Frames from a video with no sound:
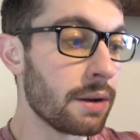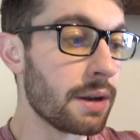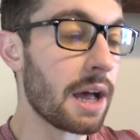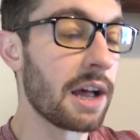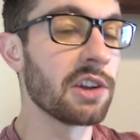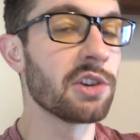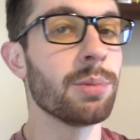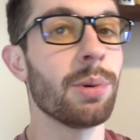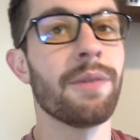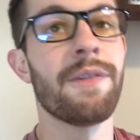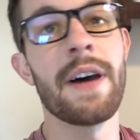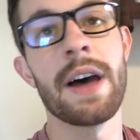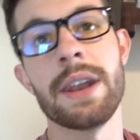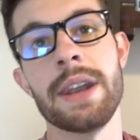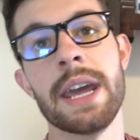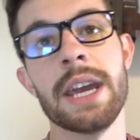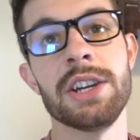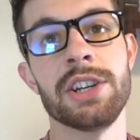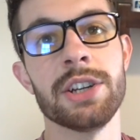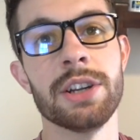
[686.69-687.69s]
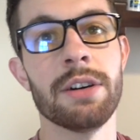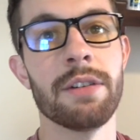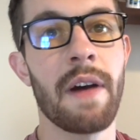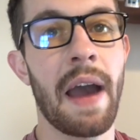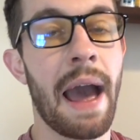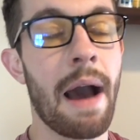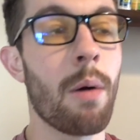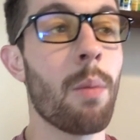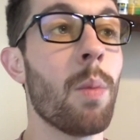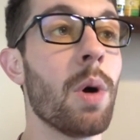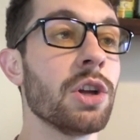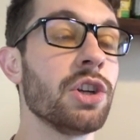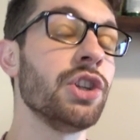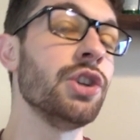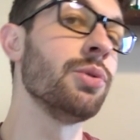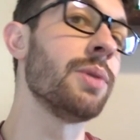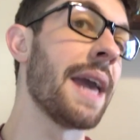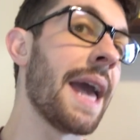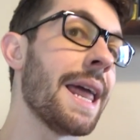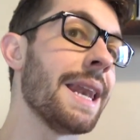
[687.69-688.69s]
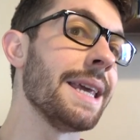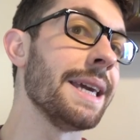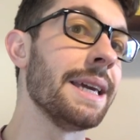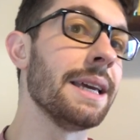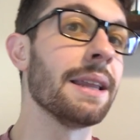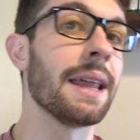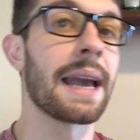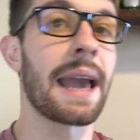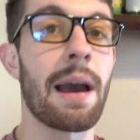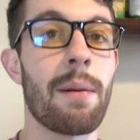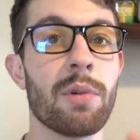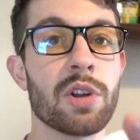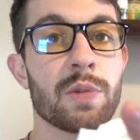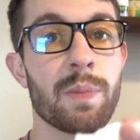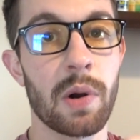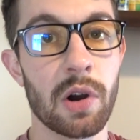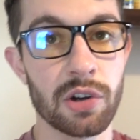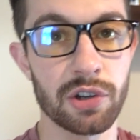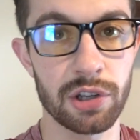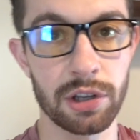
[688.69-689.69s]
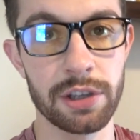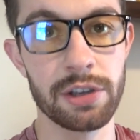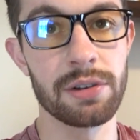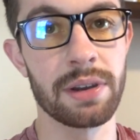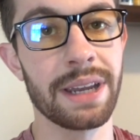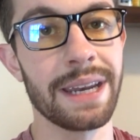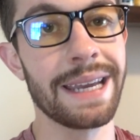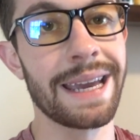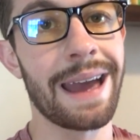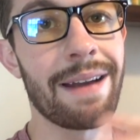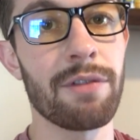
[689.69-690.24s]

knowledgeable foundation of how much you can eat, like how much personally you can eat.